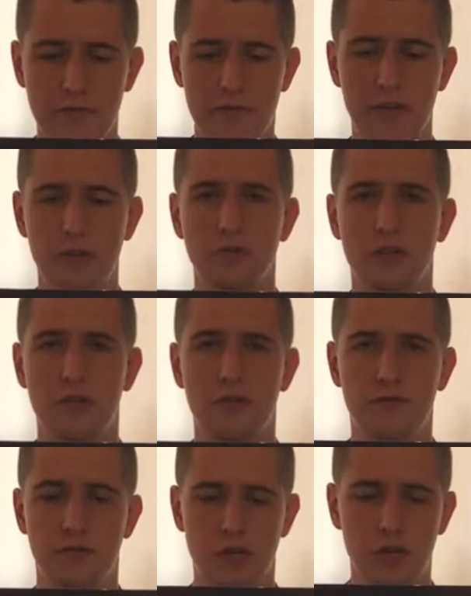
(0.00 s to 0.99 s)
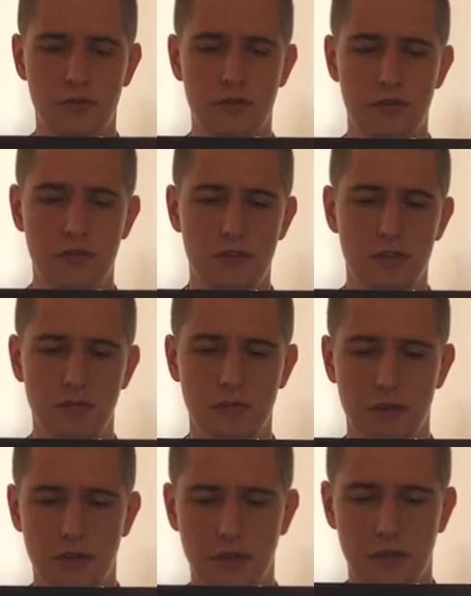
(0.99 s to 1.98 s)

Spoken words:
have found that for our system,